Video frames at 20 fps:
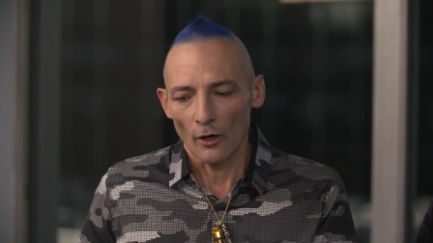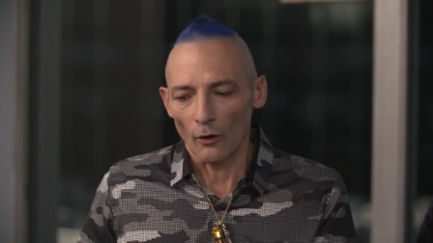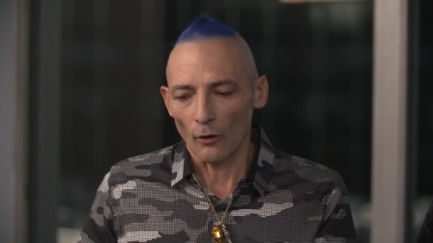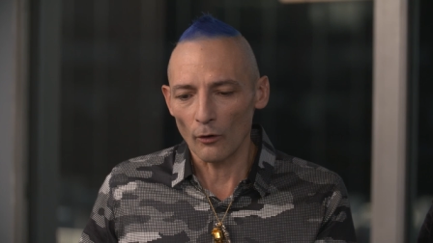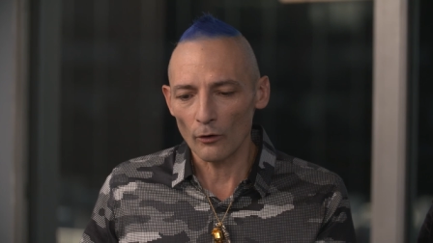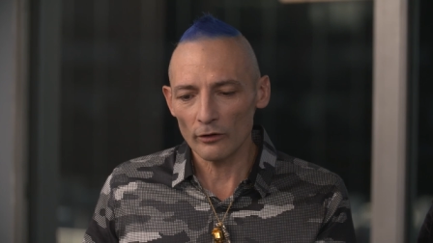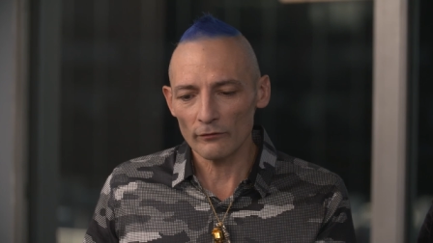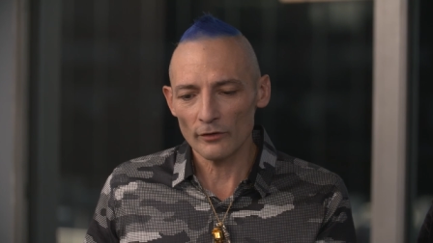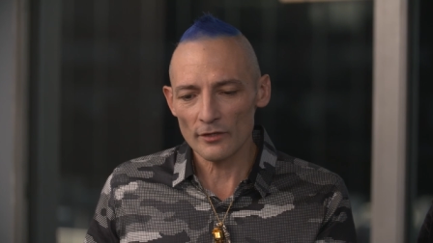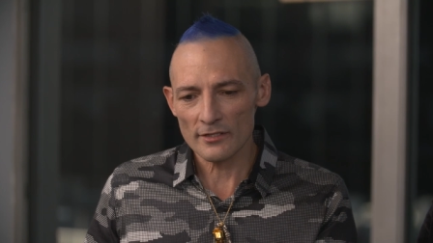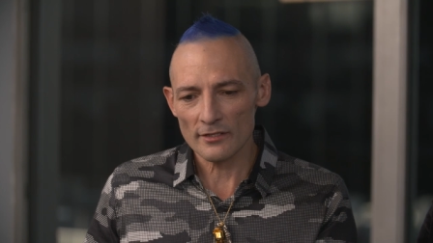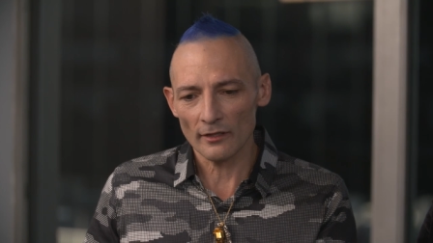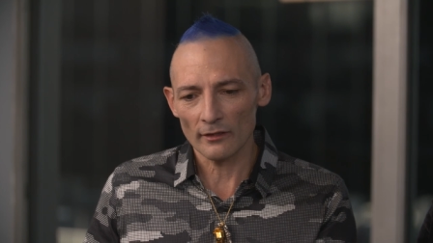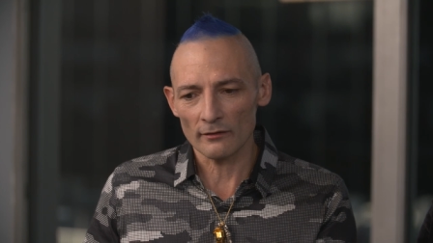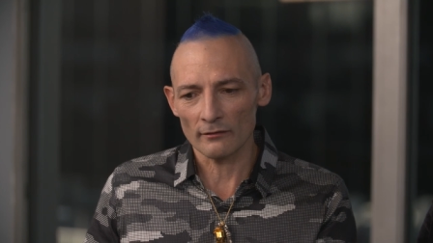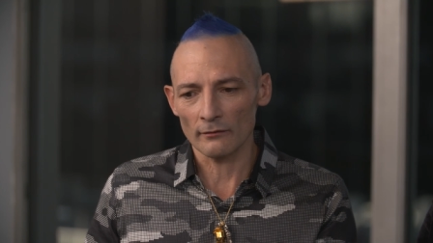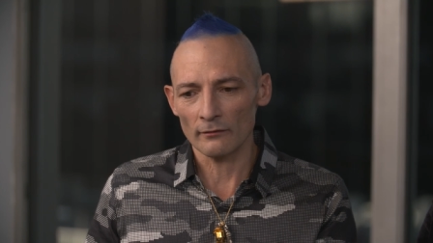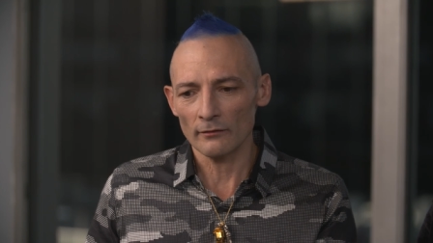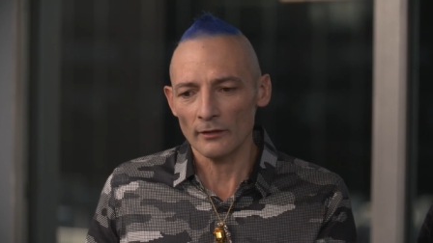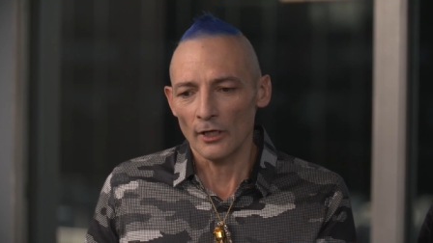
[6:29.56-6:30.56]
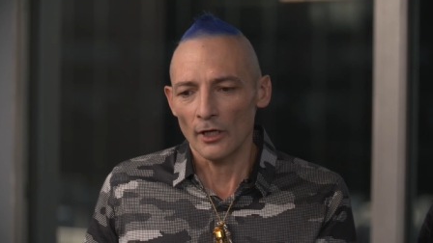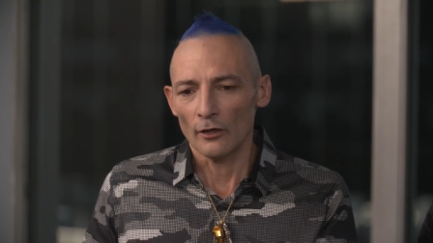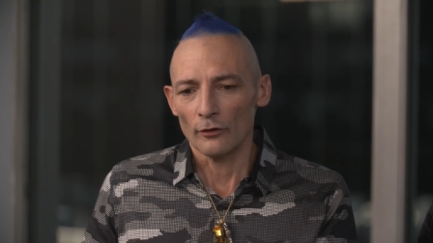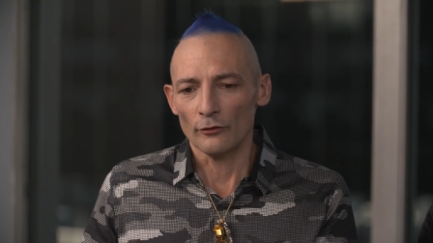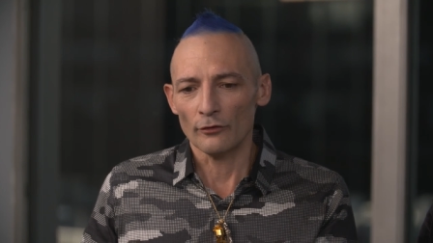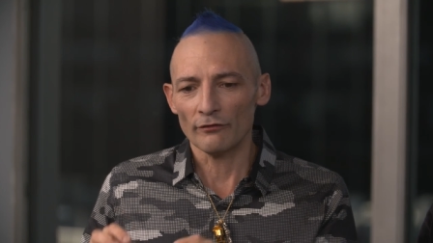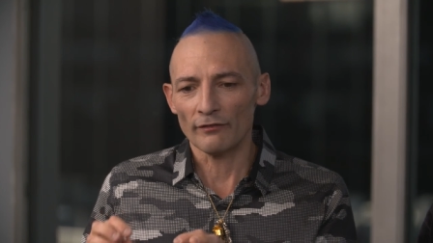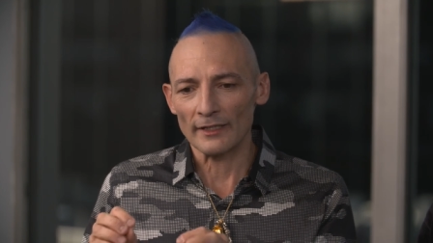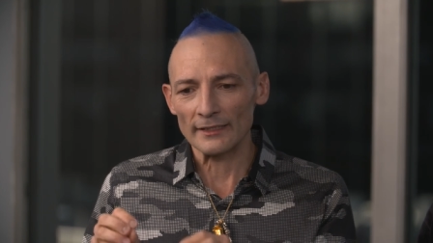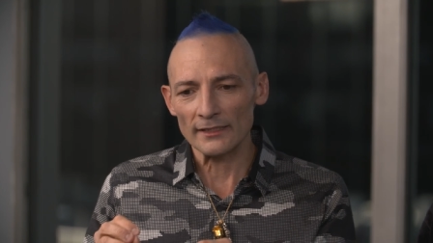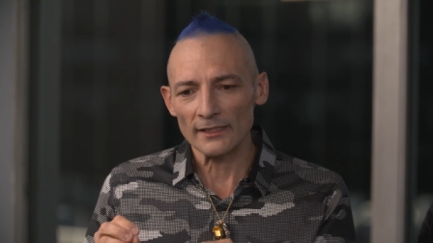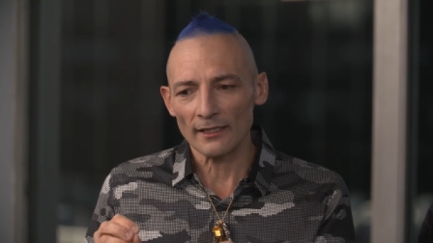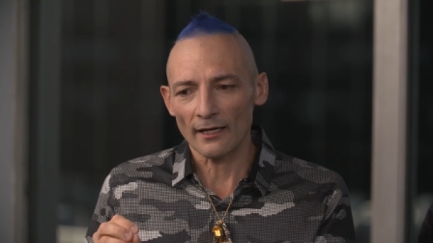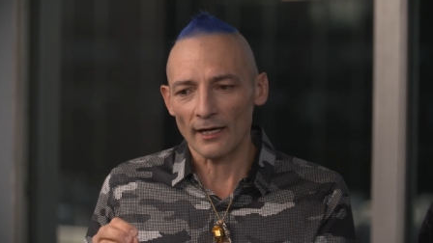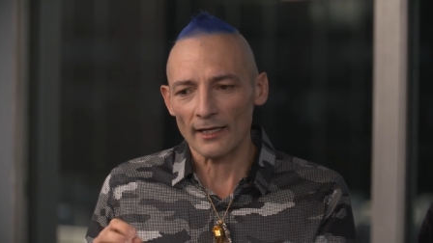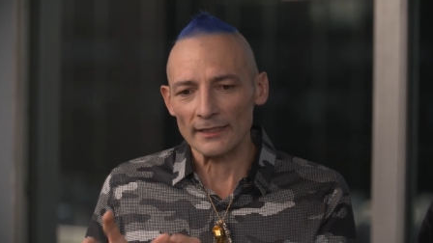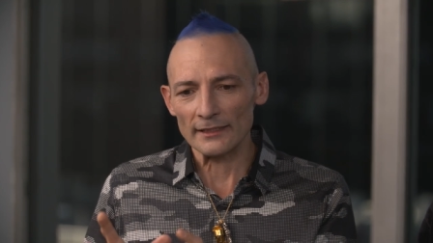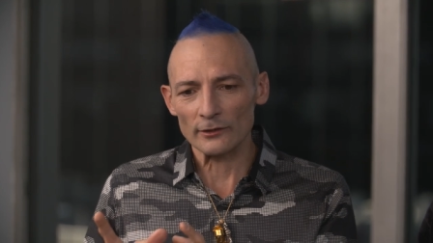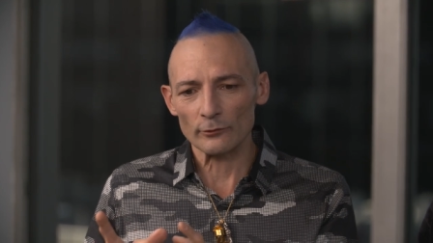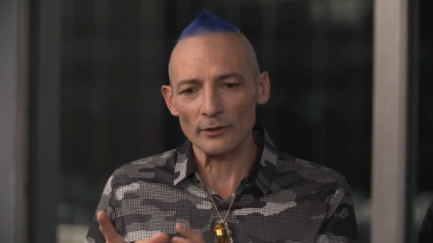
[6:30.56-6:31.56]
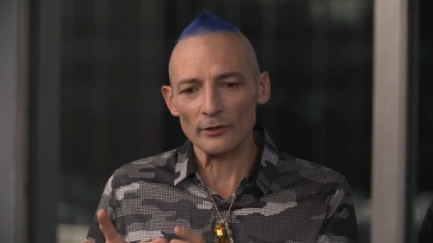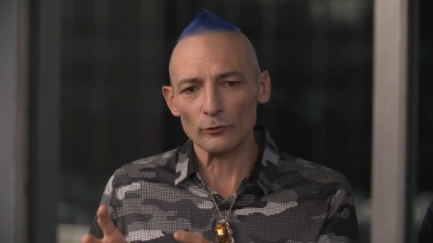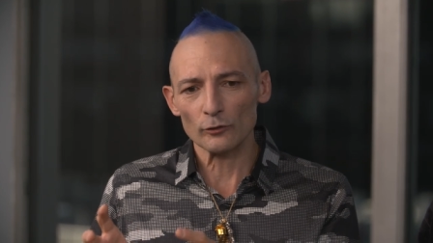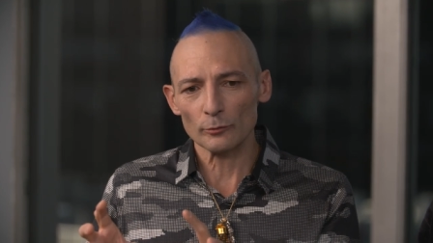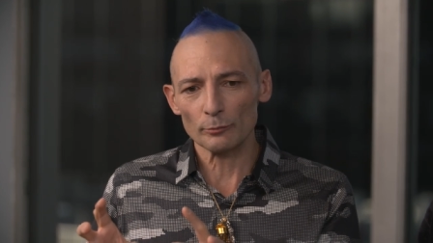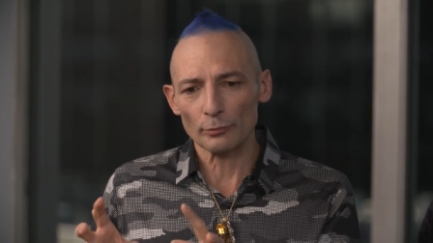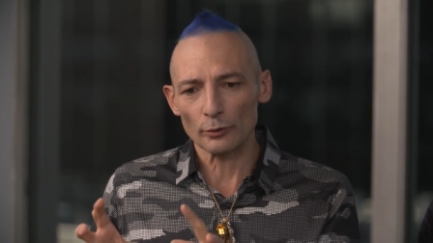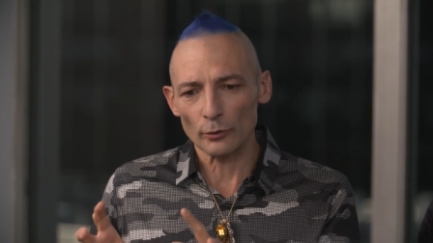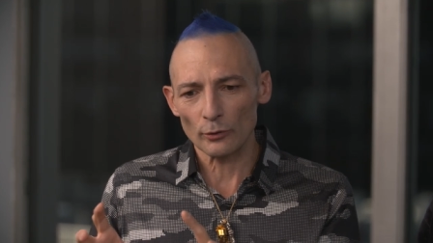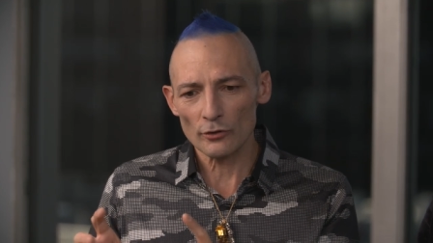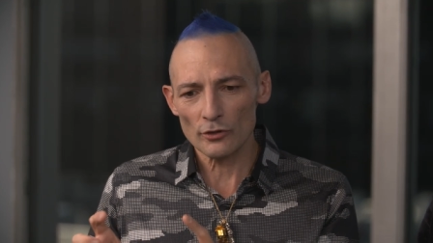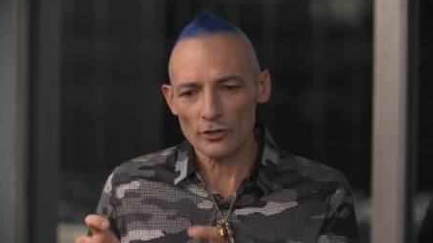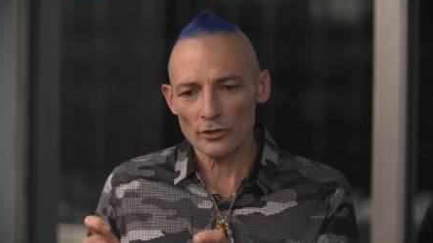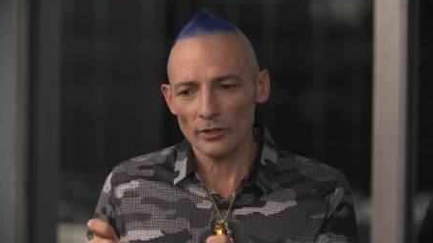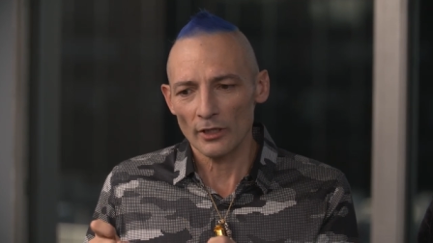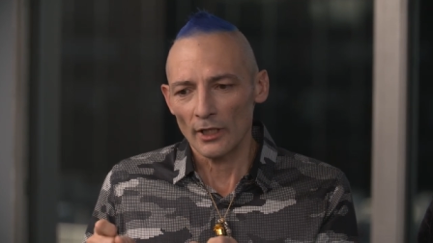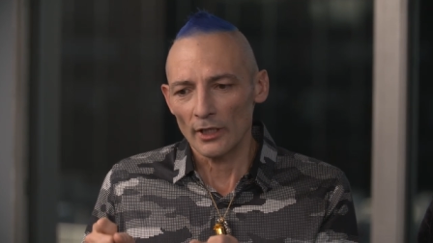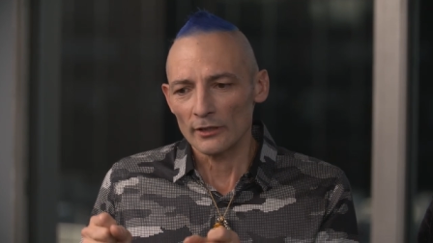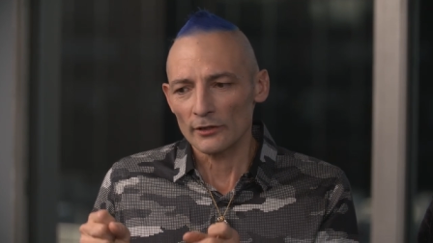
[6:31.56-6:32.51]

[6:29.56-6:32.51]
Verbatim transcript: all of a sudden, the vanilla is going to push